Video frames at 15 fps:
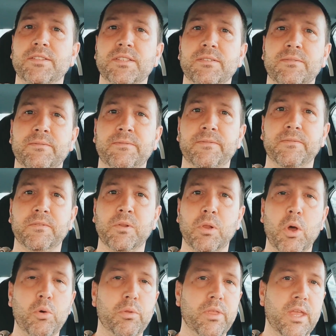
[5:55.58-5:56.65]
of
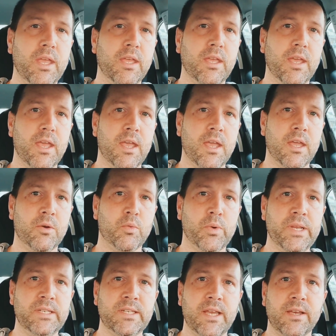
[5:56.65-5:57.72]
clothing and
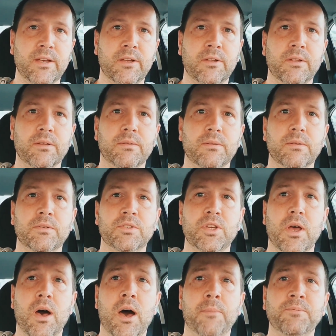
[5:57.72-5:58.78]
retail
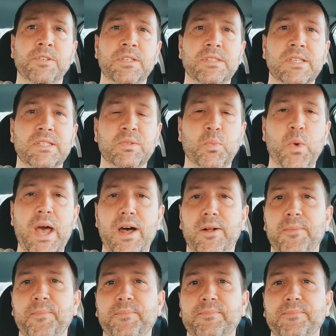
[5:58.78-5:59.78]
options as well.